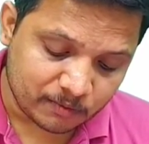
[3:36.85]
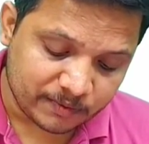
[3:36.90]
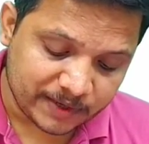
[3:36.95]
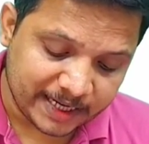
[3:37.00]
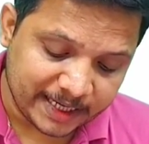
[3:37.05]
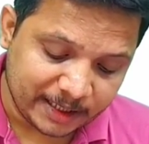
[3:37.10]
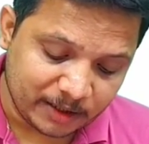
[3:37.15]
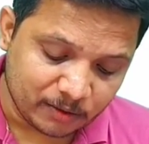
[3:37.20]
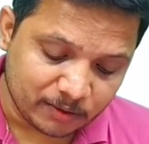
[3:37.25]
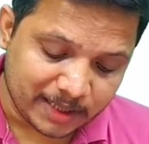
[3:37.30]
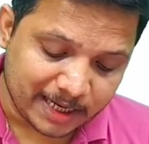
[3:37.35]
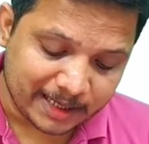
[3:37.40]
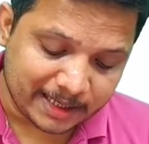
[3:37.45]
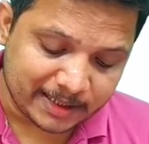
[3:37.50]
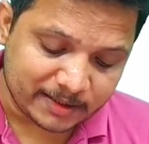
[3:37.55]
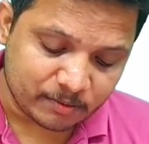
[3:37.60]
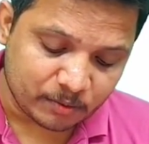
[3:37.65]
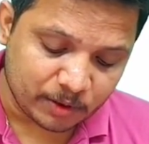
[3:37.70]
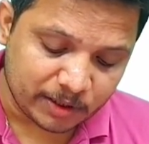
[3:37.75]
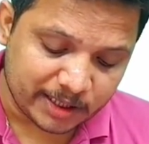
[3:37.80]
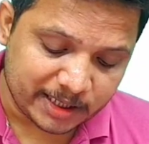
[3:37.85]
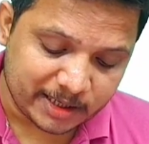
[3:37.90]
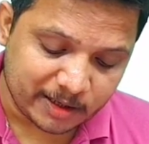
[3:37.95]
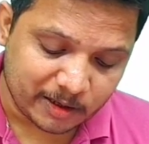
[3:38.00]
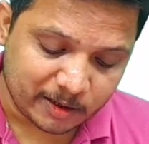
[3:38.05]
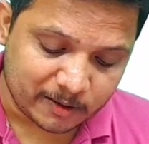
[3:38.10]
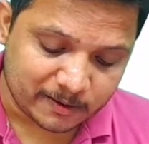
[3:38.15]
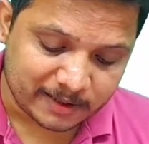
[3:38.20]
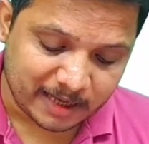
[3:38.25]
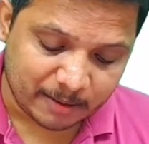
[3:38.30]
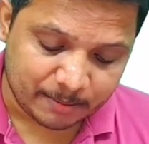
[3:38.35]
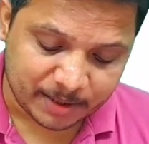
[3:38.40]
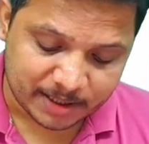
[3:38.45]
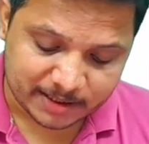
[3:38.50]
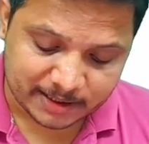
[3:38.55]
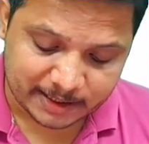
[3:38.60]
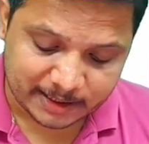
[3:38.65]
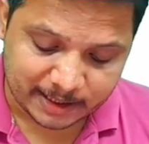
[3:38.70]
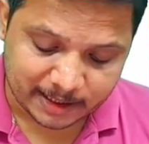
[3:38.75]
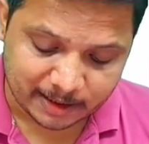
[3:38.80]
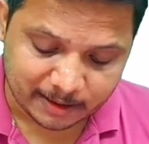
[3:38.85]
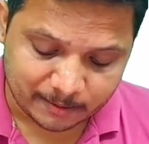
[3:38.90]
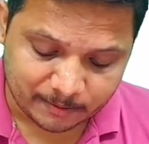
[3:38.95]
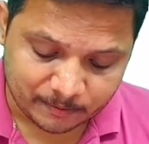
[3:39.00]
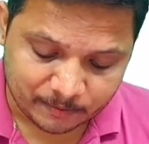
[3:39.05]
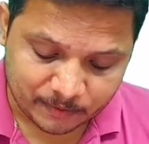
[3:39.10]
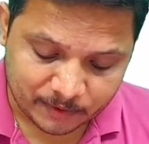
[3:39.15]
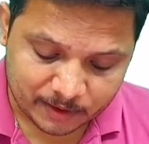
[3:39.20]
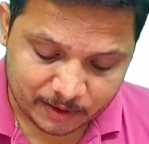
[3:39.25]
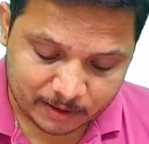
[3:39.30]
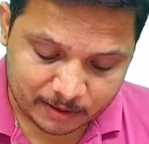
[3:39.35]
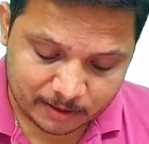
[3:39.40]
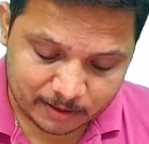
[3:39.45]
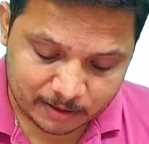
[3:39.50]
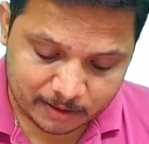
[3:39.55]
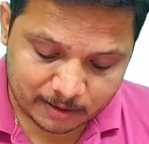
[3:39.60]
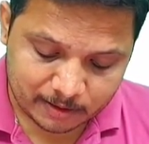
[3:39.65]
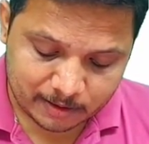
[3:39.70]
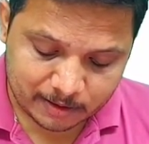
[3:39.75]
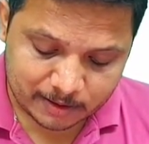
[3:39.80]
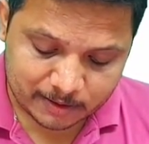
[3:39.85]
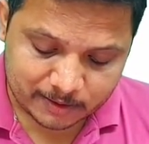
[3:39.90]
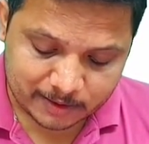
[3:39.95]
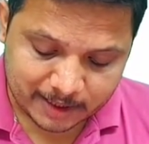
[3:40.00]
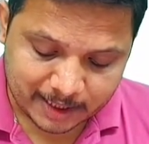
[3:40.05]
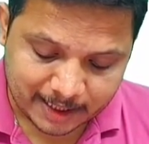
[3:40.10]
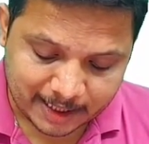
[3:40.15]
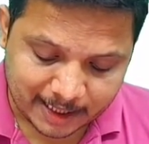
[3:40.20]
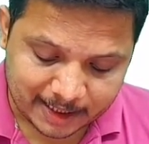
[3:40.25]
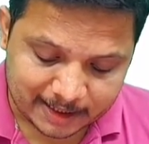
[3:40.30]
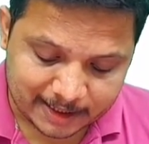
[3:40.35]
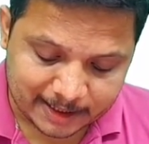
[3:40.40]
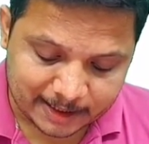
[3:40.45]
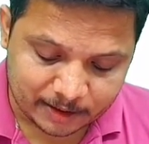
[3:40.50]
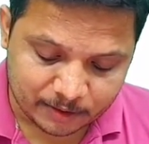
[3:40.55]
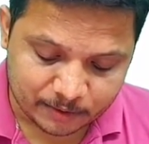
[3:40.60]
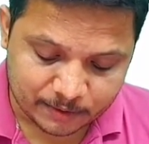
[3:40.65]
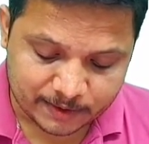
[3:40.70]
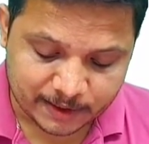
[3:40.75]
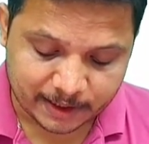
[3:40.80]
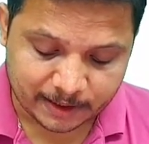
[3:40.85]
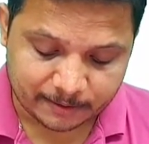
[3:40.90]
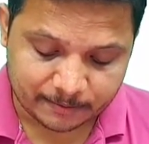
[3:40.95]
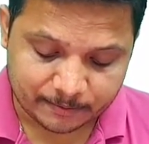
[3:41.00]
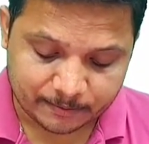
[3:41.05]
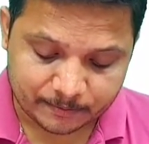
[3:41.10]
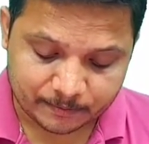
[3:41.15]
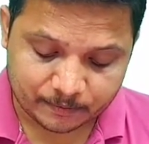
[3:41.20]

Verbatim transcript: V2 that is voltage across capacitor that I need to say